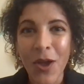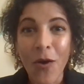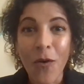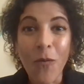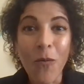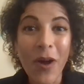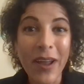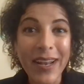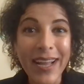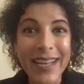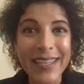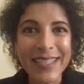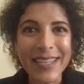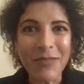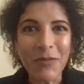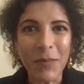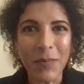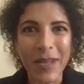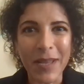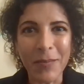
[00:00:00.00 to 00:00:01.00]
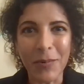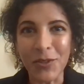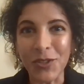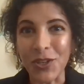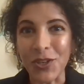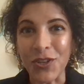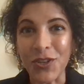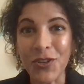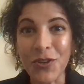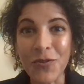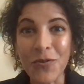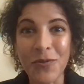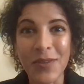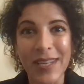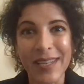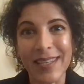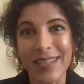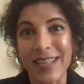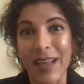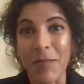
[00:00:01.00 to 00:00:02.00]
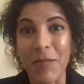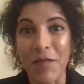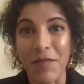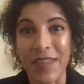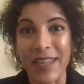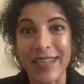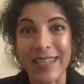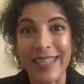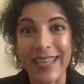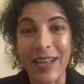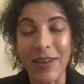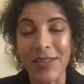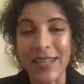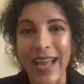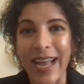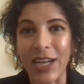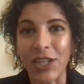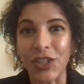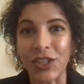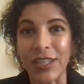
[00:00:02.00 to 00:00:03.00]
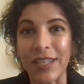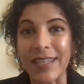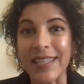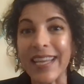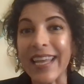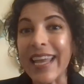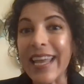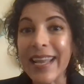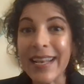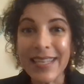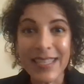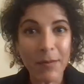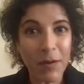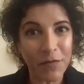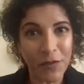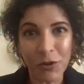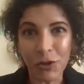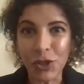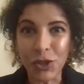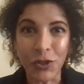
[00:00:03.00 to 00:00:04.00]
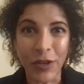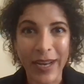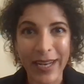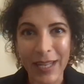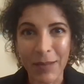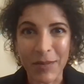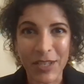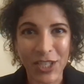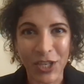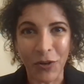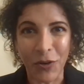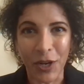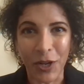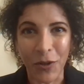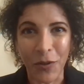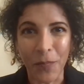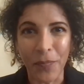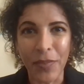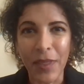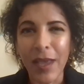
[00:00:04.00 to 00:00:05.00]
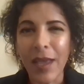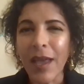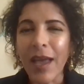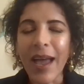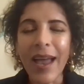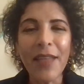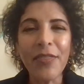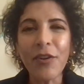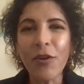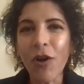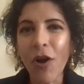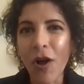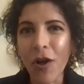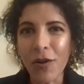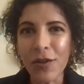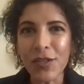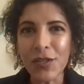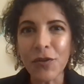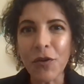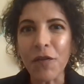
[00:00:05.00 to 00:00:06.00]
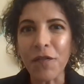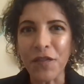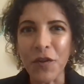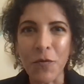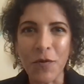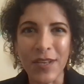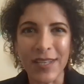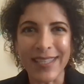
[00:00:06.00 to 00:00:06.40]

one idea would be able to use some of these sales actions in some of your training material. And there are also a few